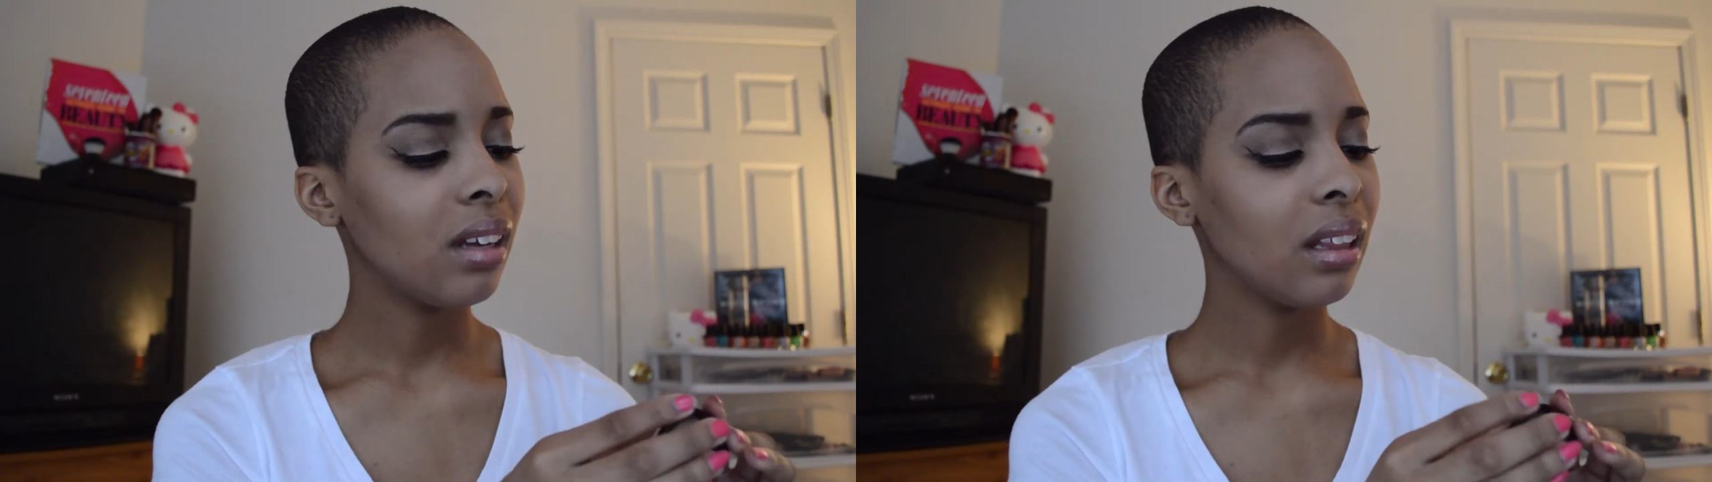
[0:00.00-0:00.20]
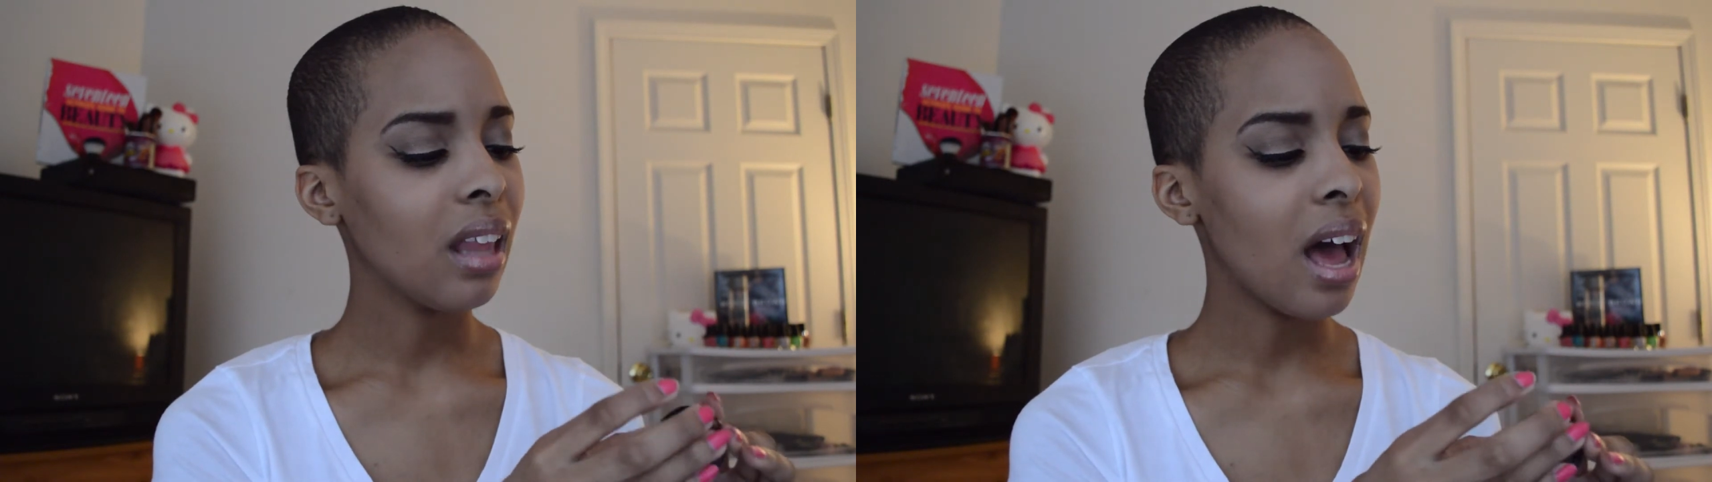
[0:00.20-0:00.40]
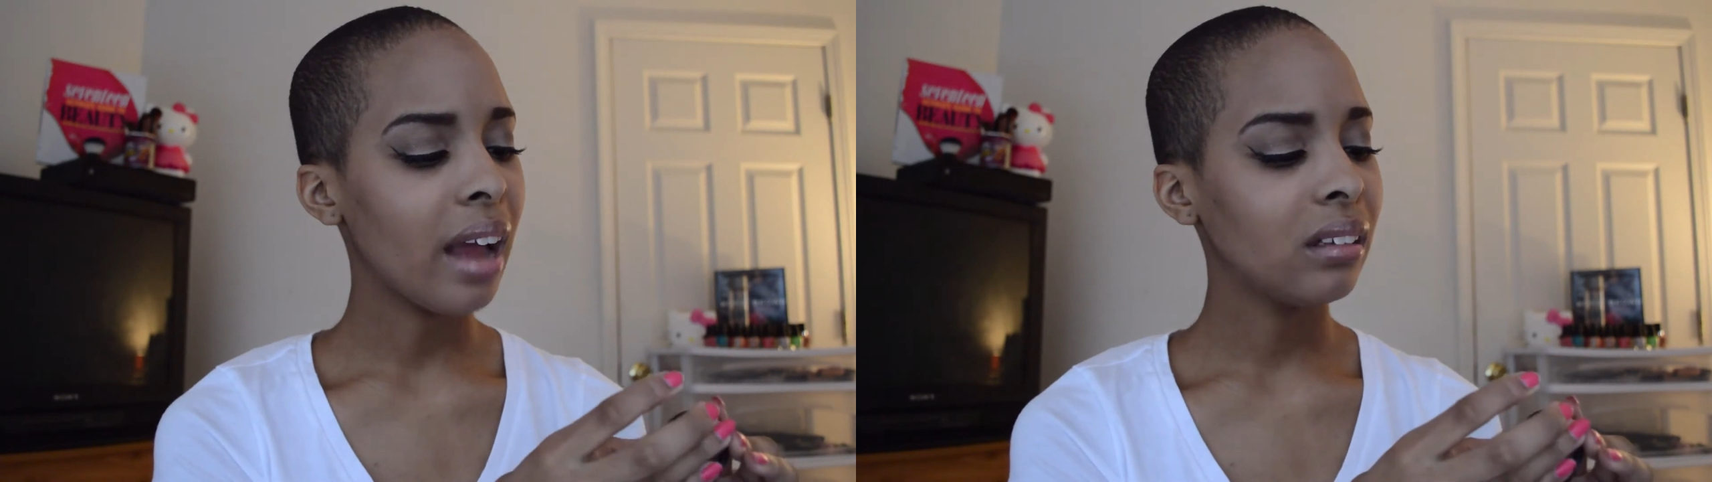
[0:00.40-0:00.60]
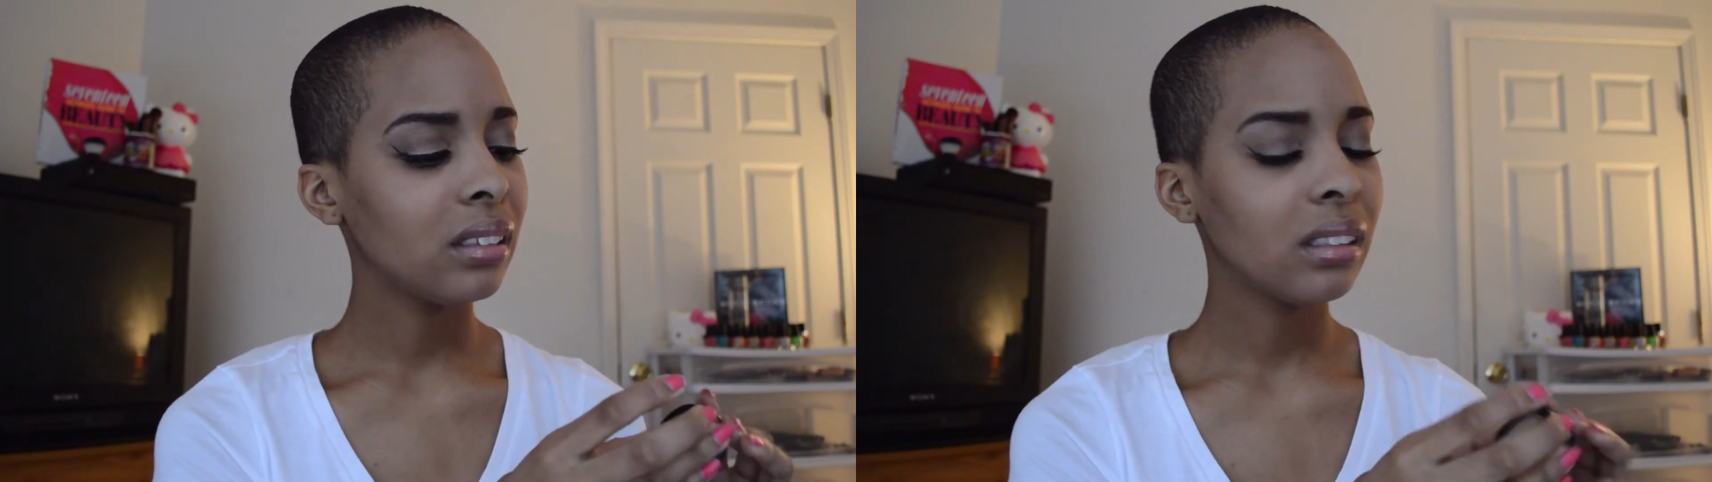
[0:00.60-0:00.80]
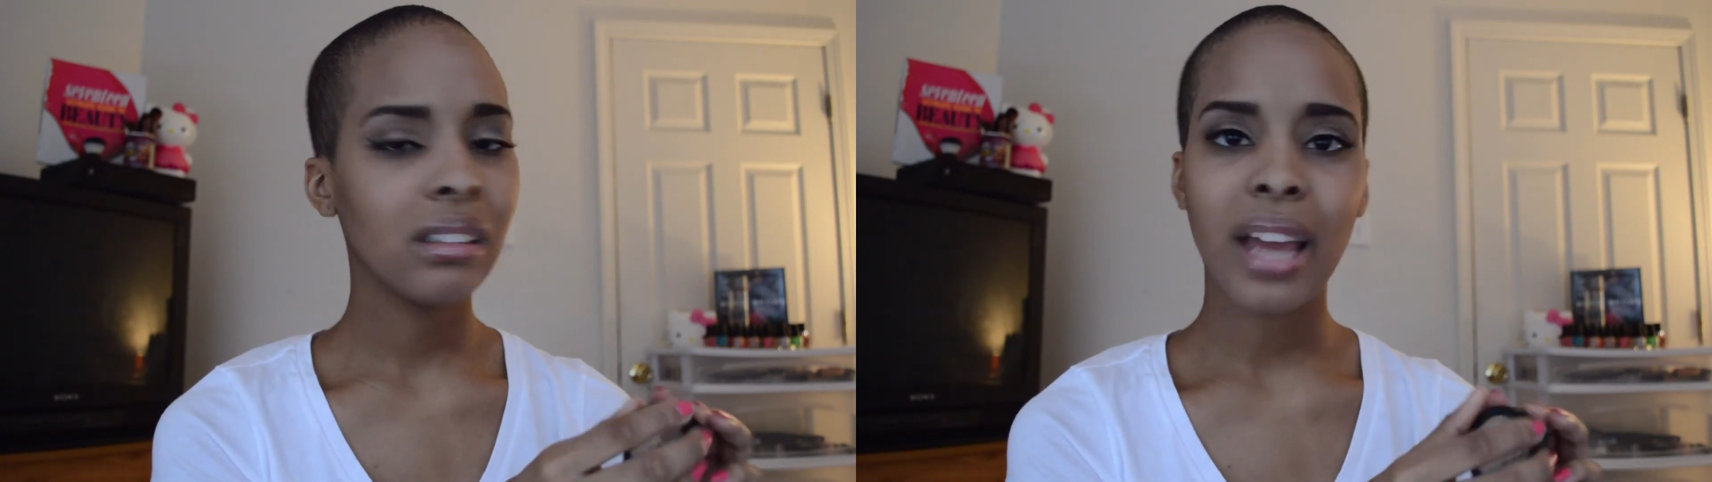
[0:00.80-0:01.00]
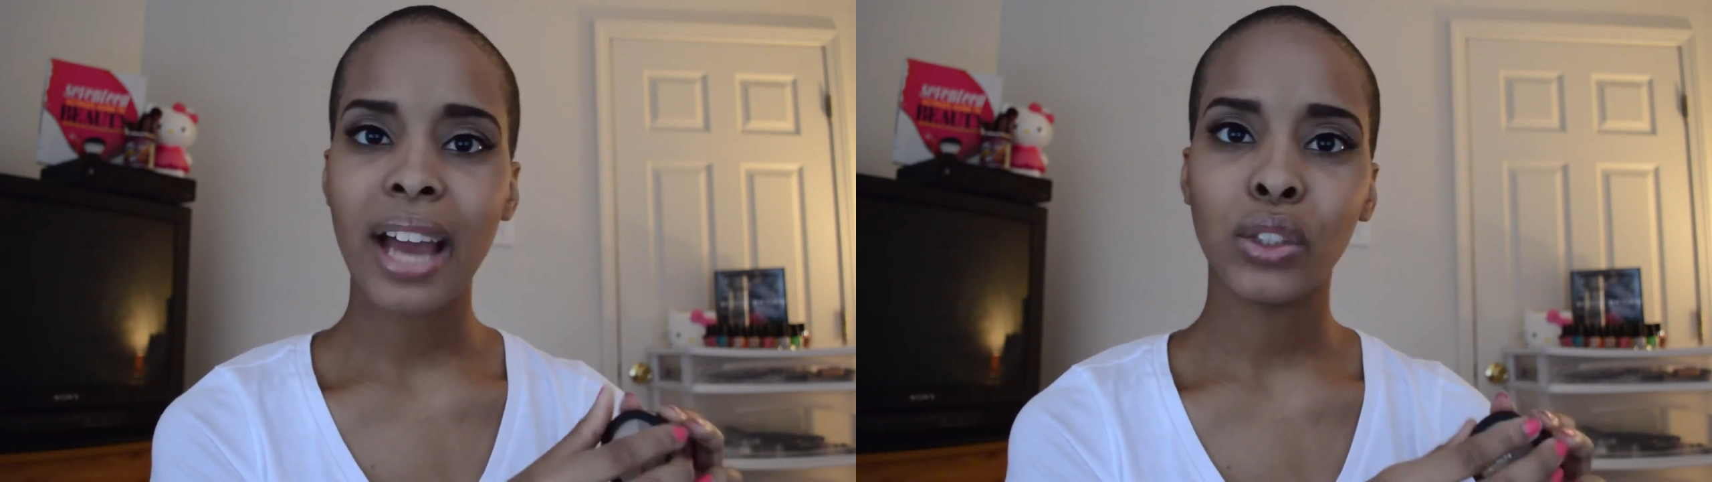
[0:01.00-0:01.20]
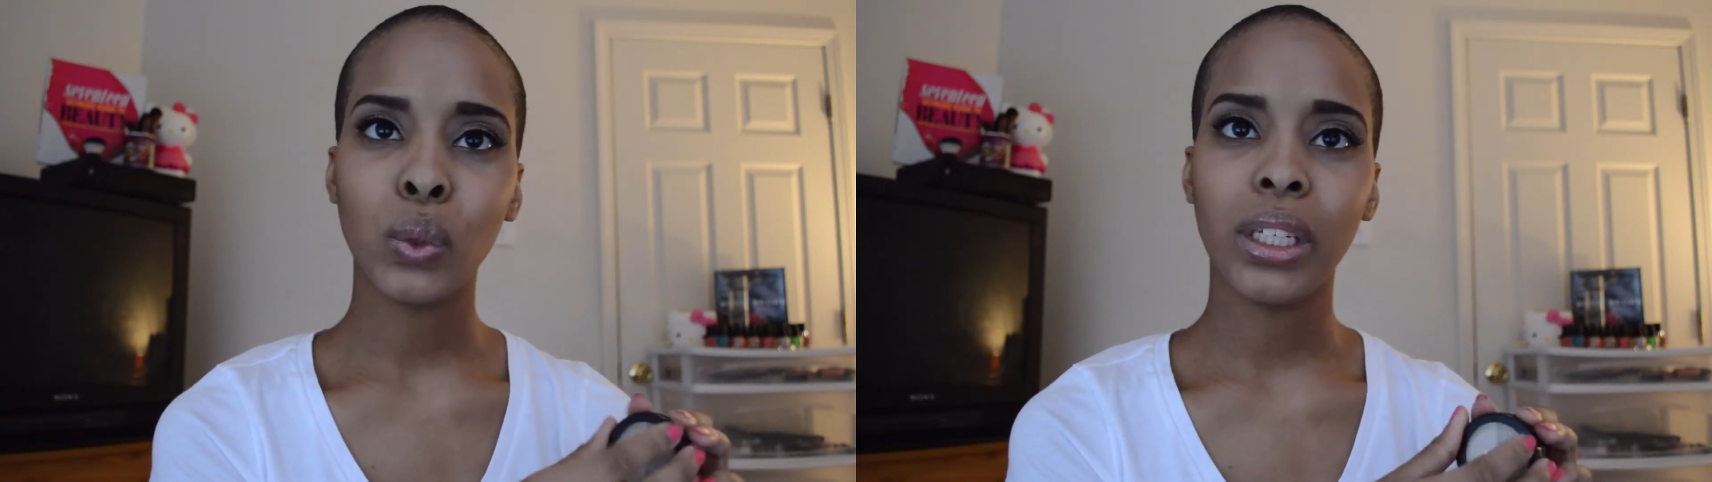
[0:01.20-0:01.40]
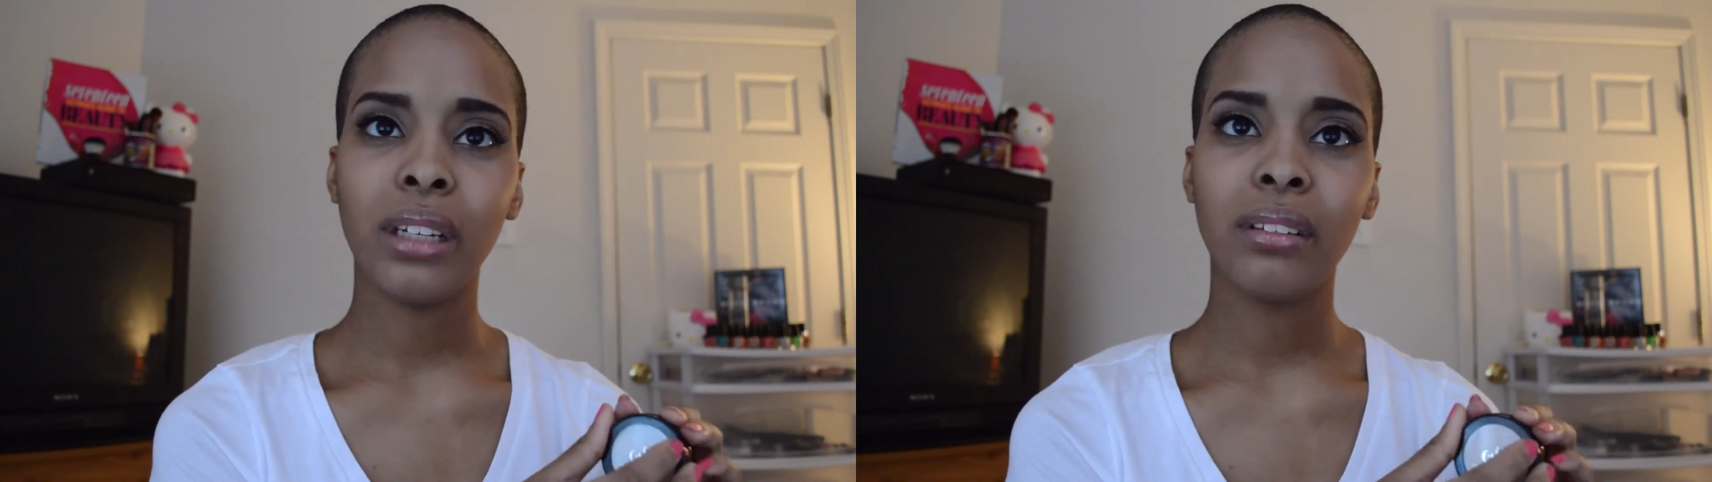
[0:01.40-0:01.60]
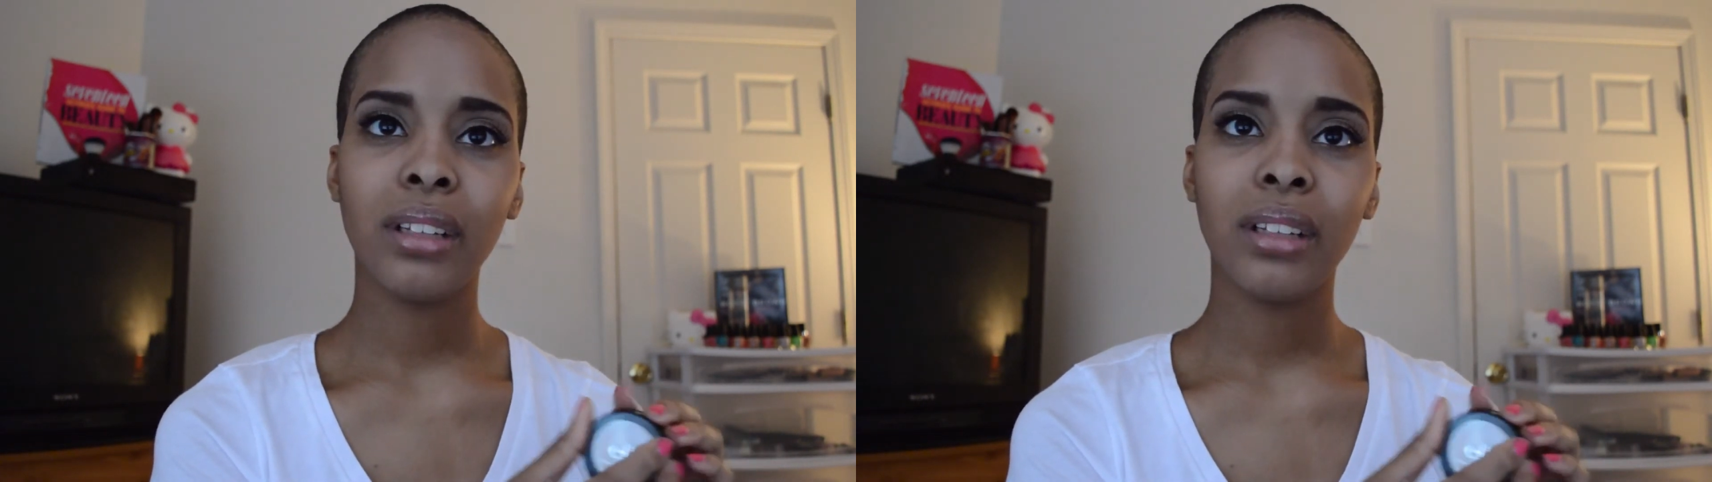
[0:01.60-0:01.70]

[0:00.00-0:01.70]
a lot, actually.